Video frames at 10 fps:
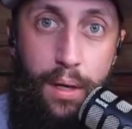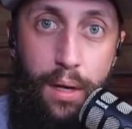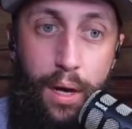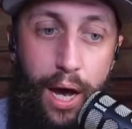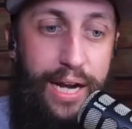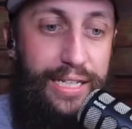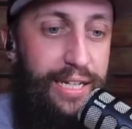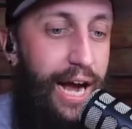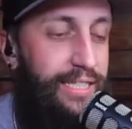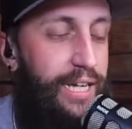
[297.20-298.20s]
And this
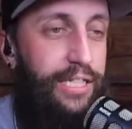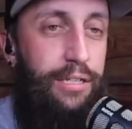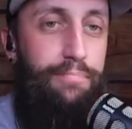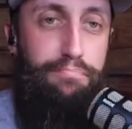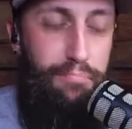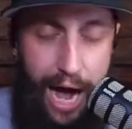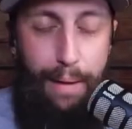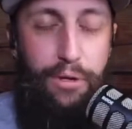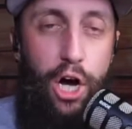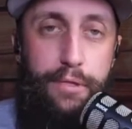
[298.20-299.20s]
guy says, I'm
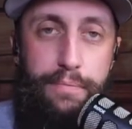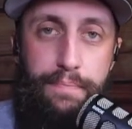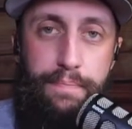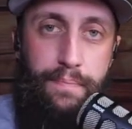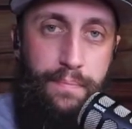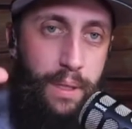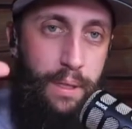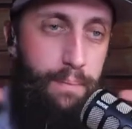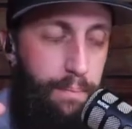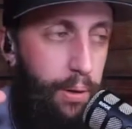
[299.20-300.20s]
good.
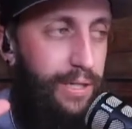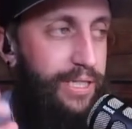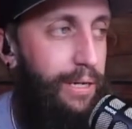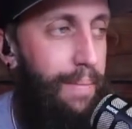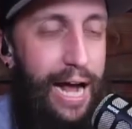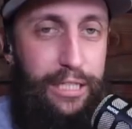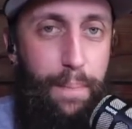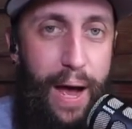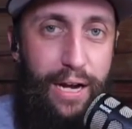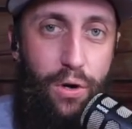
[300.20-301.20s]
puts the mask
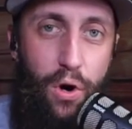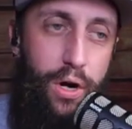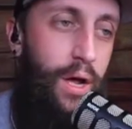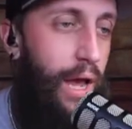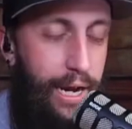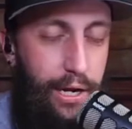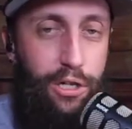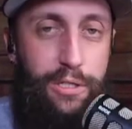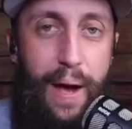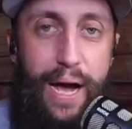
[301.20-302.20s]
back on, and
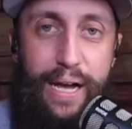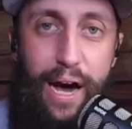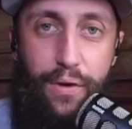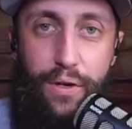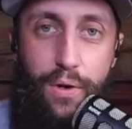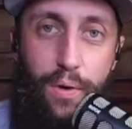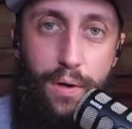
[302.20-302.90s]
goes back out on the court.